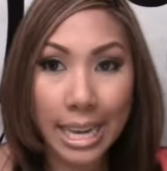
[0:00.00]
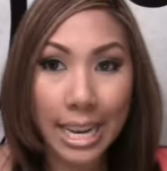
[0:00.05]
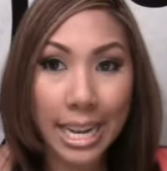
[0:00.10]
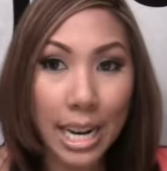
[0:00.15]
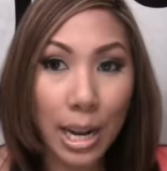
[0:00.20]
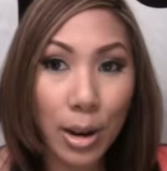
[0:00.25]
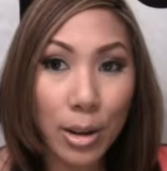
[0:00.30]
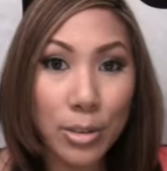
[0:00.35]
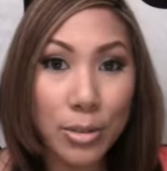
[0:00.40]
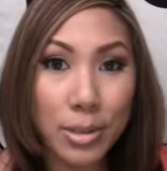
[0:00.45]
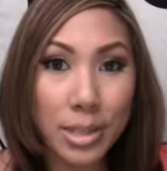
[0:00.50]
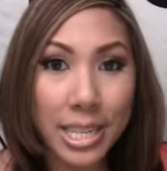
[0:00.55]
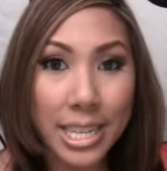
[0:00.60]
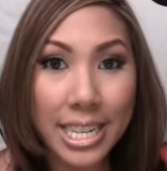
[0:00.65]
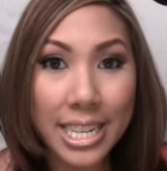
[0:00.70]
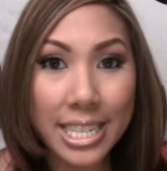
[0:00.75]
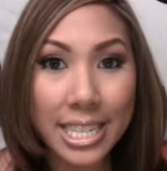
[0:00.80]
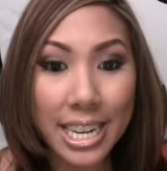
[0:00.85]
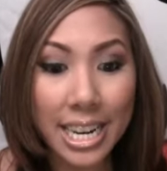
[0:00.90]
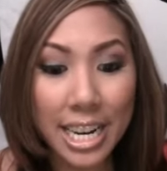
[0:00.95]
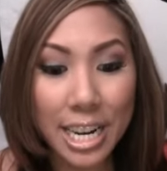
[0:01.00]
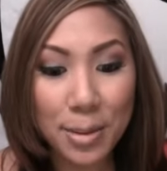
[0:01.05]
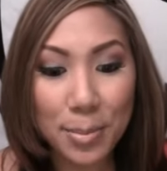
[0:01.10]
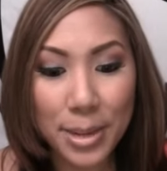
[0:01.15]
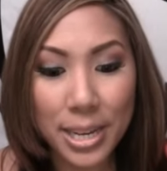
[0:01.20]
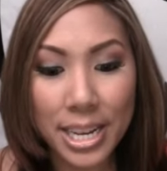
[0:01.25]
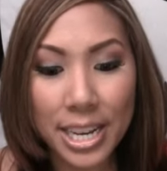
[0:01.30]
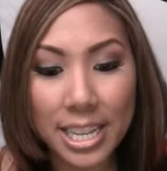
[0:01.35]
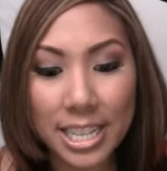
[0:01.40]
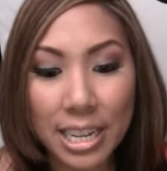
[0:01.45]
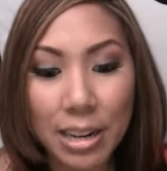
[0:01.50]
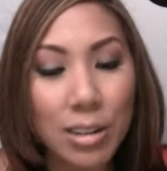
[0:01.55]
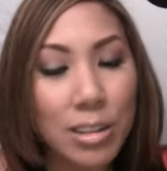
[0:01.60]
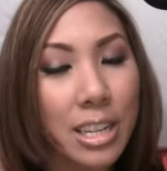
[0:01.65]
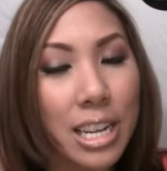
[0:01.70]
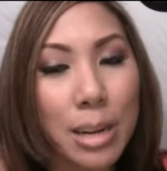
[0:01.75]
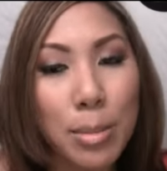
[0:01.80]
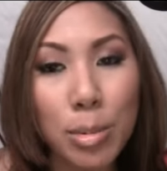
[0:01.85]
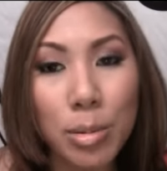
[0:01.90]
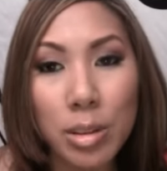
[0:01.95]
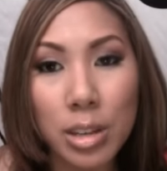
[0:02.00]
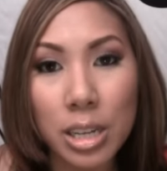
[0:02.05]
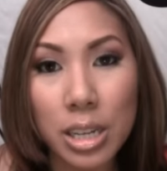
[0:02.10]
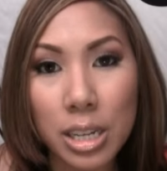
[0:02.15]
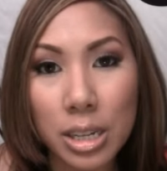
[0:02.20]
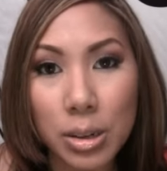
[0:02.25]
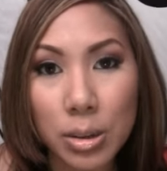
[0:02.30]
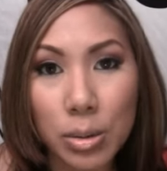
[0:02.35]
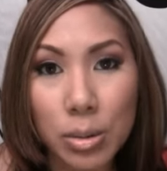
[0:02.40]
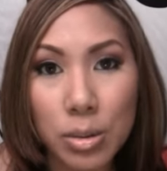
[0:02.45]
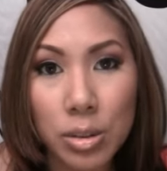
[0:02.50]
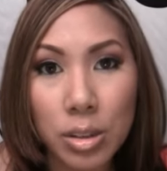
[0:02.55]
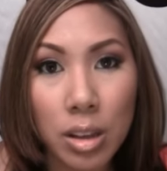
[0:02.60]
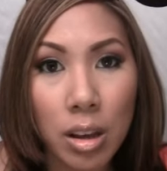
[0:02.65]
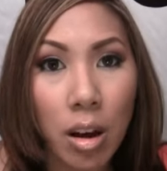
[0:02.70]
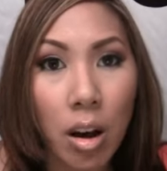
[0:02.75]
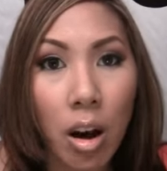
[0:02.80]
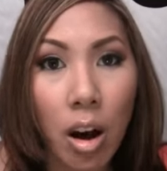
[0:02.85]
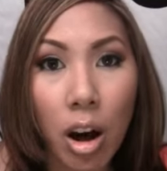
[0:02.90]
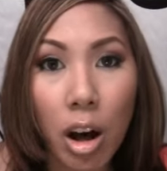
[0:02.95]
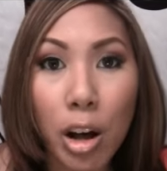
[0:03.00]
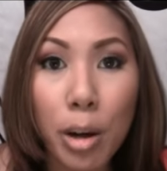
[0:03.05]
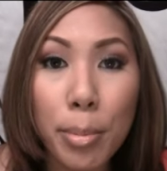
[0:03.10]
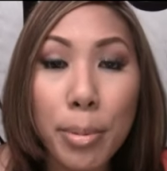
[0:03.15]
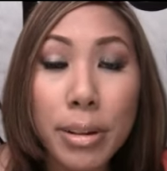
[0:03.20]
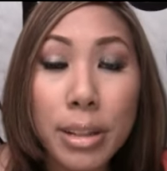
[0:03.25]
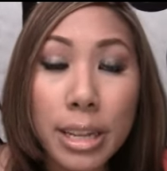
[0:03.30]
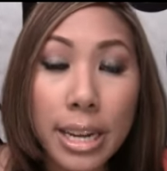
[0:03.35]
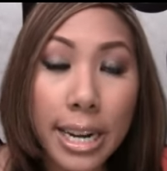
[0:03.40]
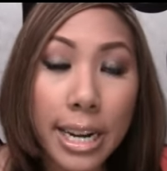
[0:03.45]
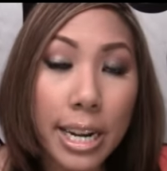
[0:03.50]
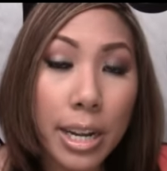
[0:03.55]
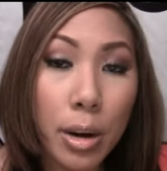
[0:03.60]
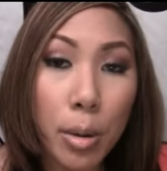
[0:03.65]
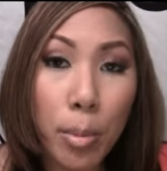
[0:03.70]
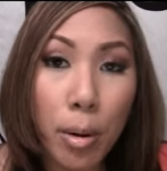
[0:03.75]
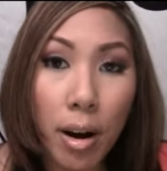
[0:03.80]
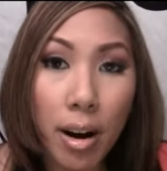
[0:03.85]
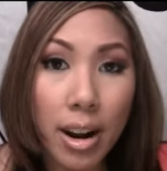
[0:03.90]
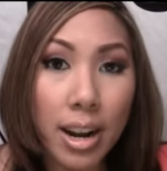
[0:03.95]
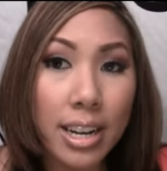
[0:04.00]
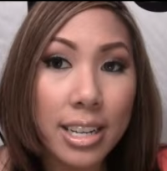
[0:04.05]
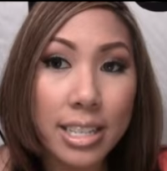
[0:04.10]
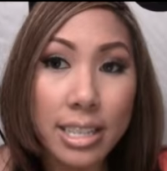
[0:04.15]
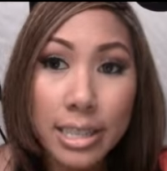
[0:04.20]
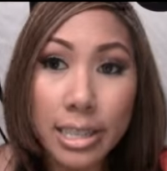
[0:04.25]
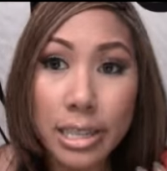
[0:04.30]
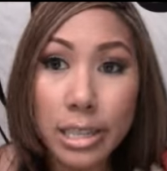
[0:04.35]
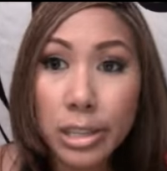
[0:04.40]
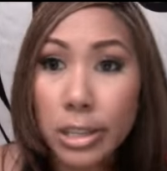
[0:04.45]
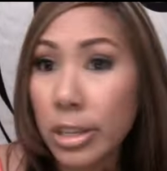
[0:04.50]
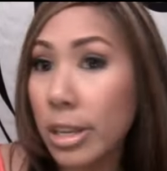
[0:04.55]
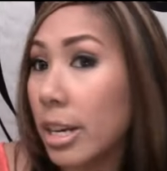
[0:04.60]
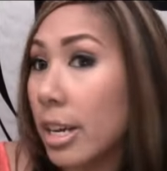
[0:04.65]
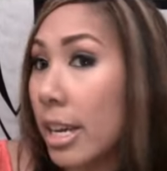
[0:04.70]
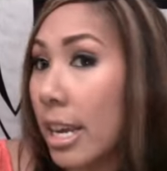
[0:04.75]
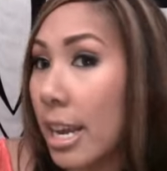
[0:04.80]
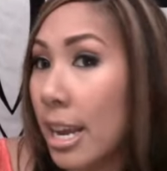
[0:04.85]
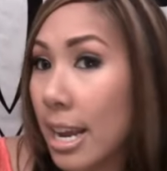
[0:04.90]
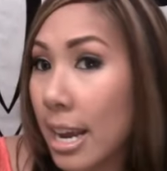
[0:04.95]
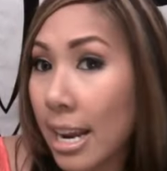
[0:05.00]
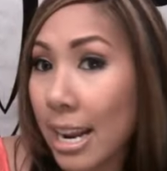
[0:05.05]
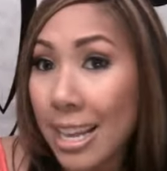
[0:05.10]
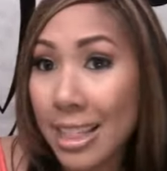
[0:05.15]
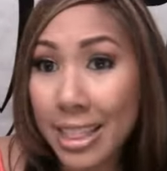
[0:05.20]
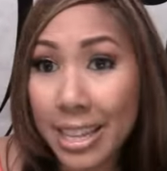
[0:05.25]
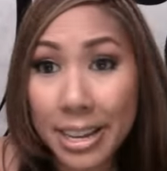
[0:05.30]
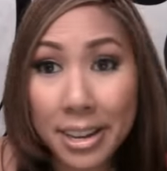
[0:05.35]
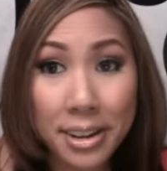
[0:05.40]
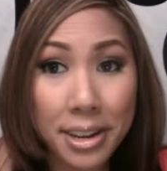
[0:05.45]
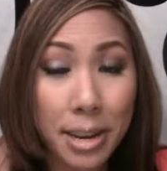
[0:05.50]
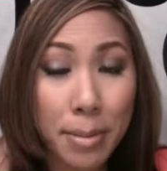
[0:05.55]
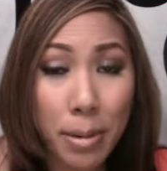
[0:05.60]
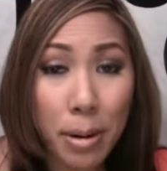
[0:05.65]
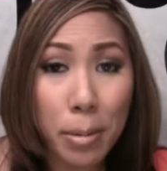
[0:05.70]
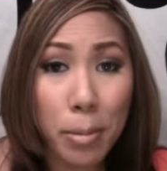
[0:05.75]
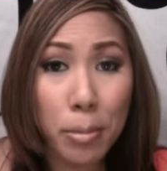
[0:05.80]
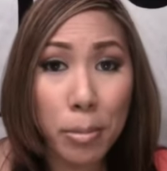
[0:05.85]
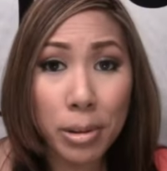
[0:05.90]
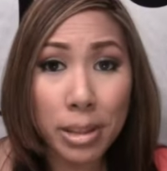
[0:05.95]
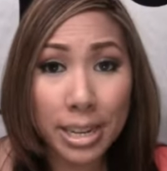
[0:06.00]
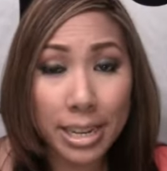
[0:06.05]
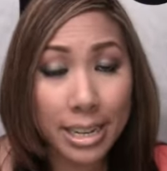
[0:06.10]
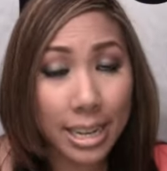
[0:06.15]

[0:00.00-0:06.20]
and I was really excited because I was able to use all Palladio products in this look and I think it came out really